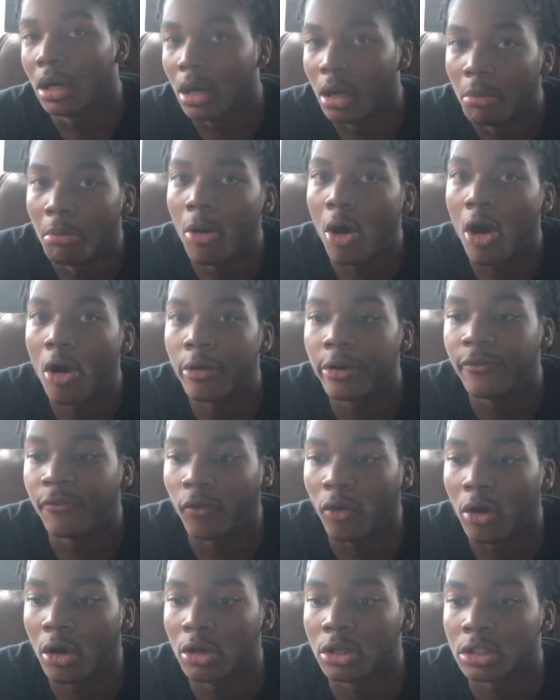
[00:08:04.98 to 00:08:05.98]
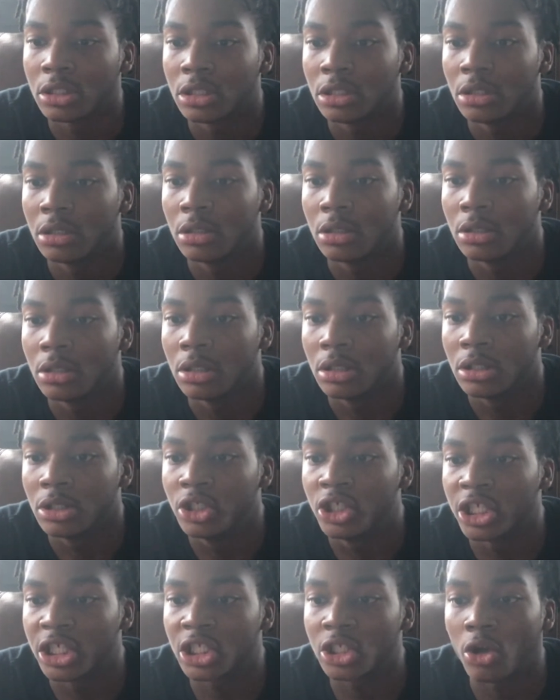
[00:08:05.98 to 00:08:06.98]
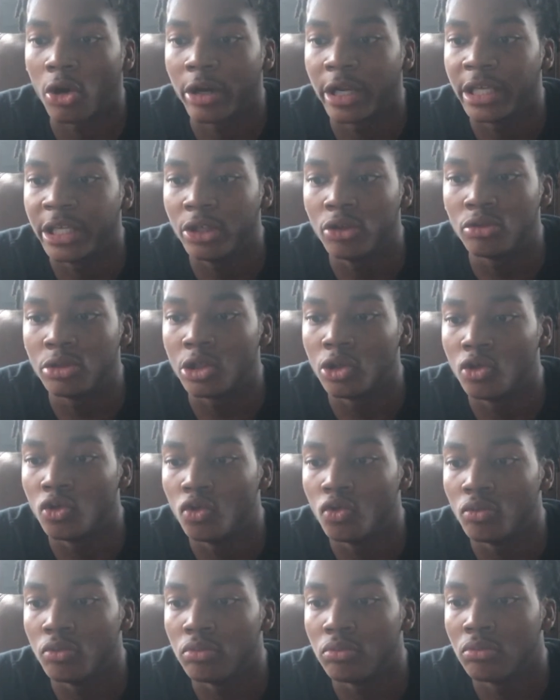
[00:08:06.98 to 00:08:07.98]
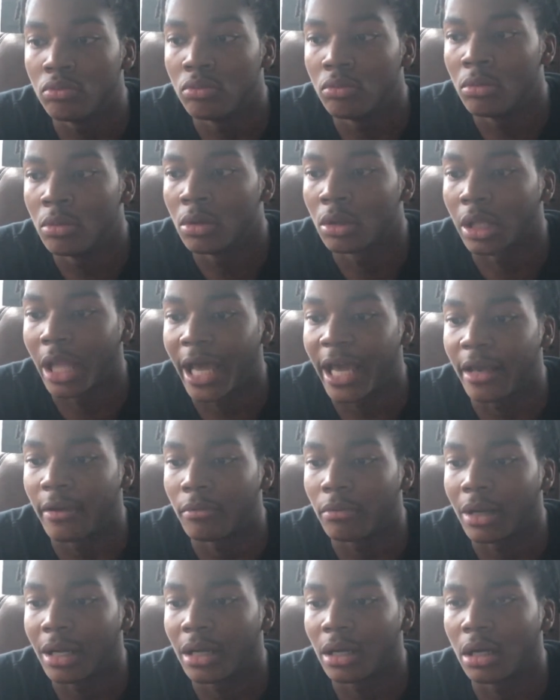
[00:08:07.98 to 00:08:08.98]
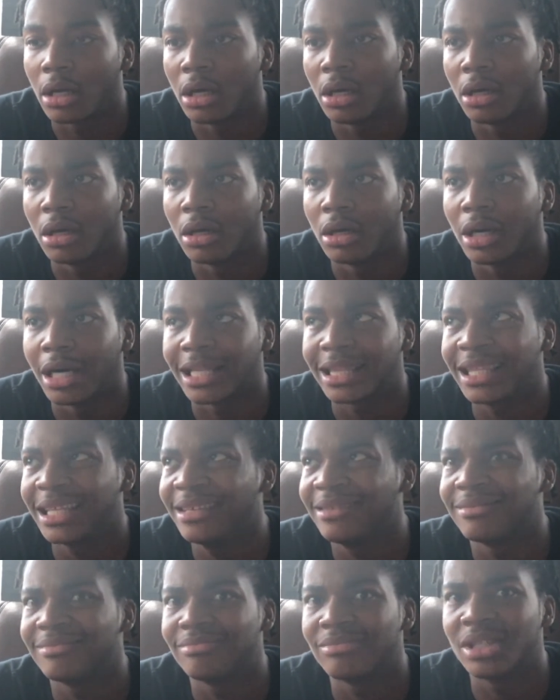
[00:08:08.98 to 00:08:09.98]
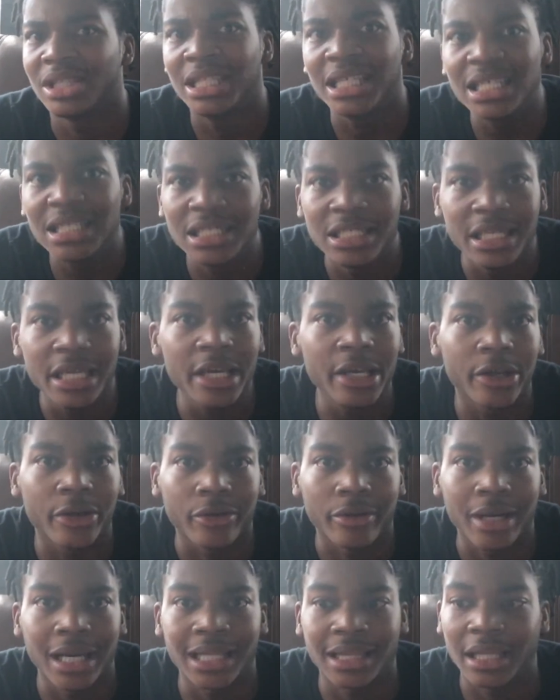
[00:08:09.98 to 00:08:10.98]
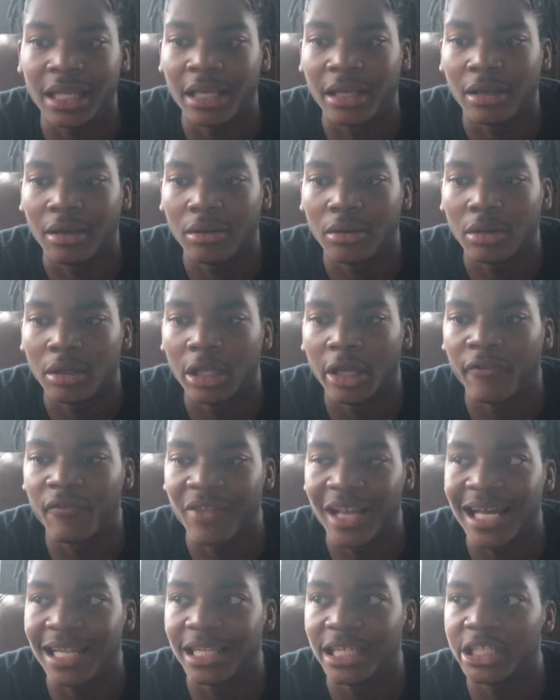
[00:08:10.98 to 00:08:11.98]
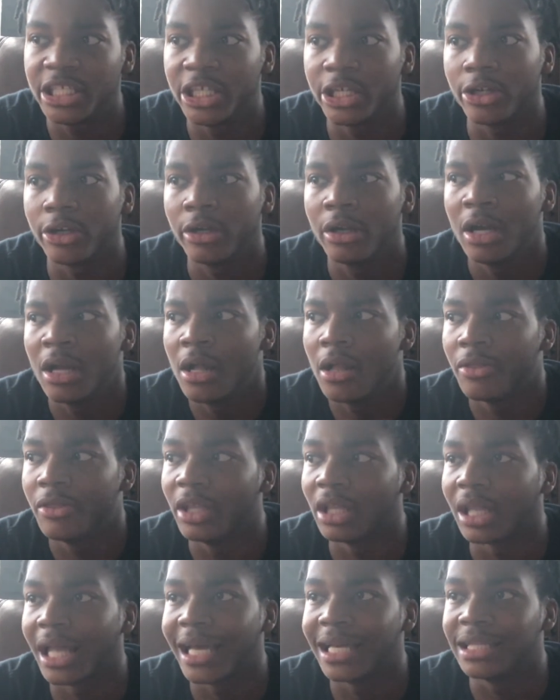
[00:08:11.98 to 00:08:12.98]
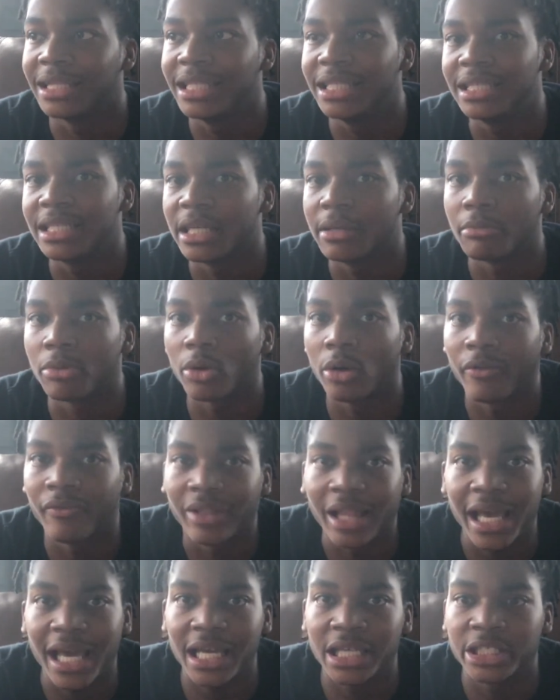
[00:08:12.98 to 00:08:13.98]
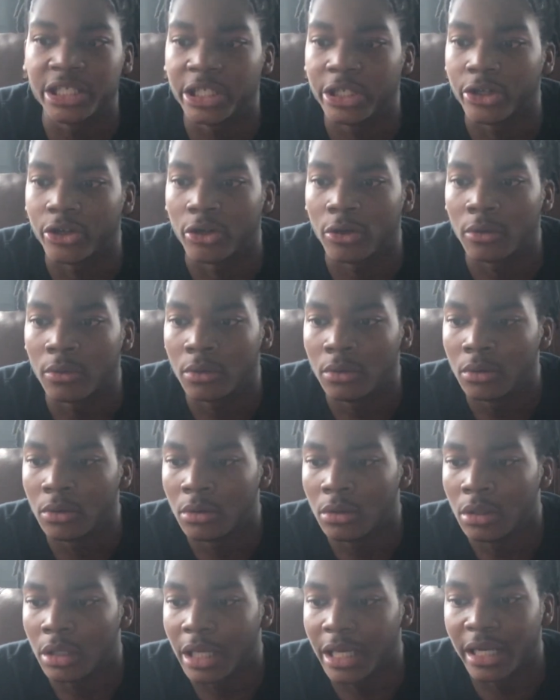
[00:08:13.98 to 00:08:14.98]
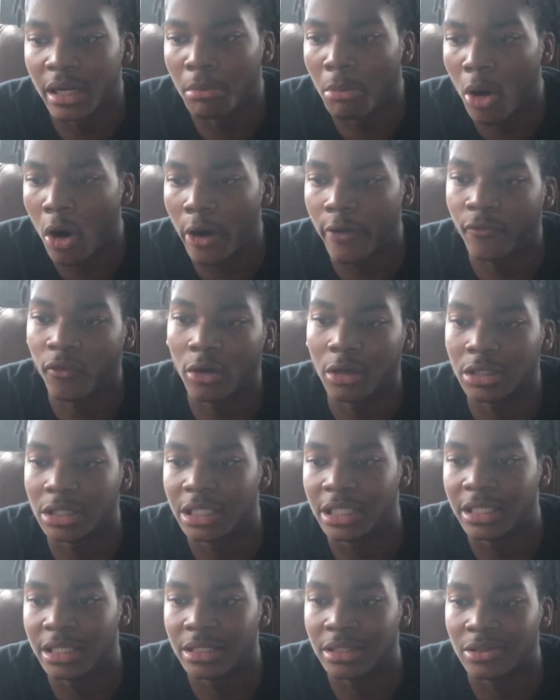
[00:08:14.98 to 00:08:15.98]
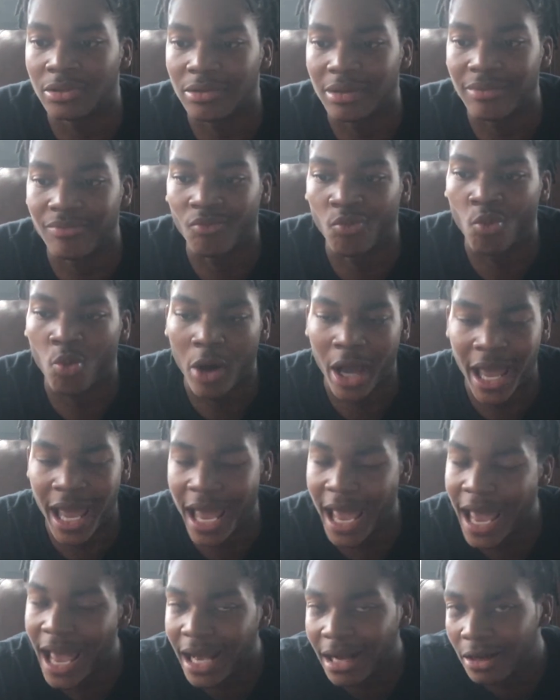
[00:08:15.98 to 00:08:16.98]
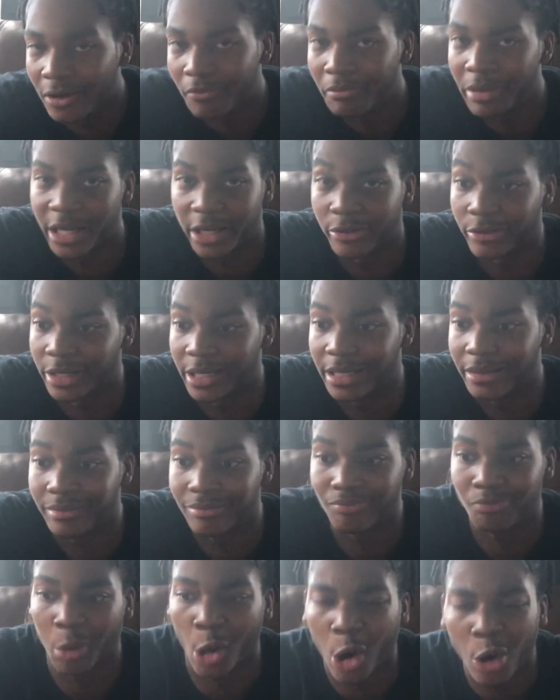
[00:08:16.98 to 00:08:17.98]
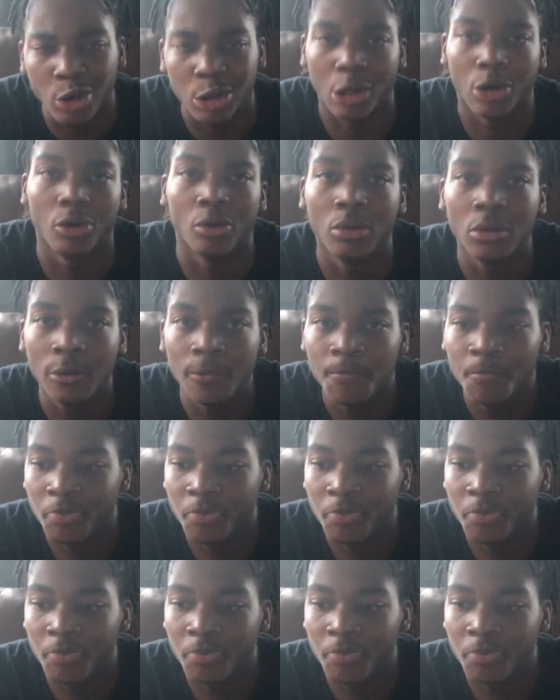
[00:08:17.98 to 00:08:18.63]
Amari Frost just started YouTube like uh I think this year, I think. If not this year, then like December of last year. And Amari Frost is hecka better than Polo.